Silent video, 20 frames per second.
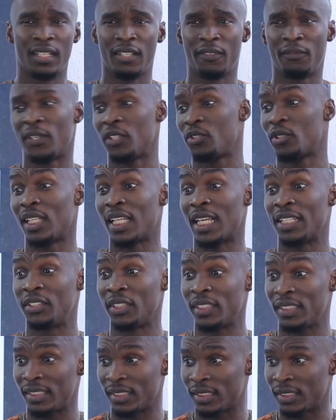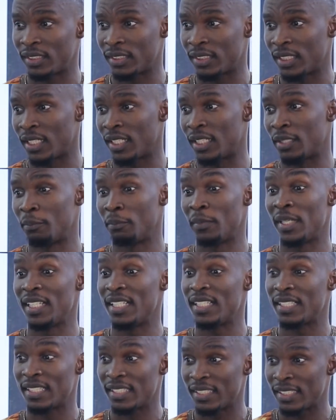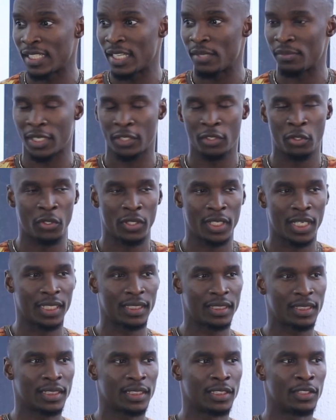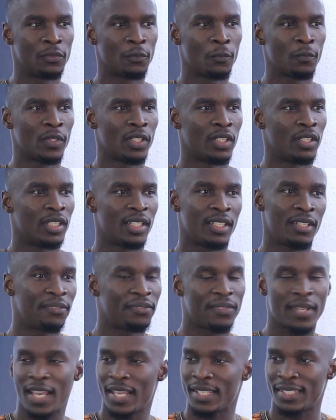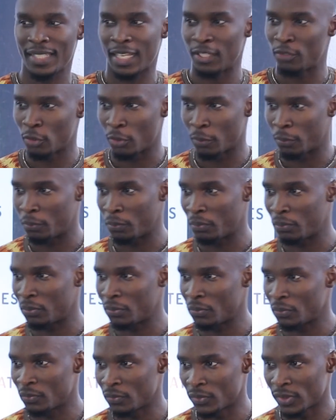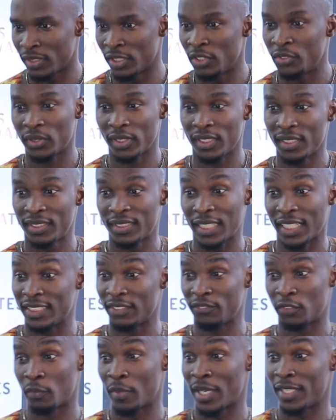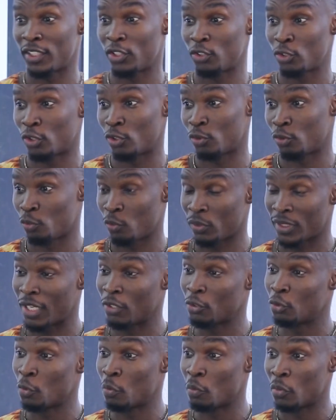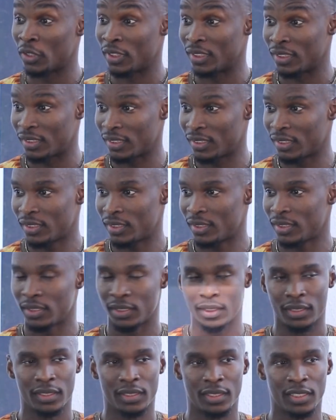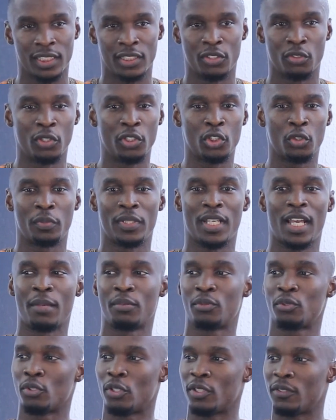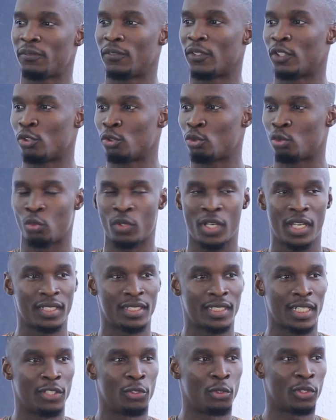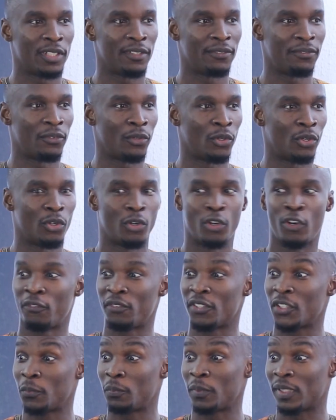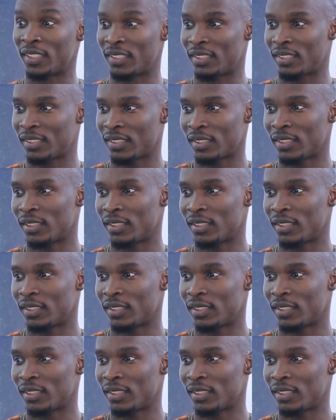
virtual addresses, mailing systems, and all that. If you are a startup, literally starting from ideation without no money, it's going to be absurd for you to go and start looking for office space.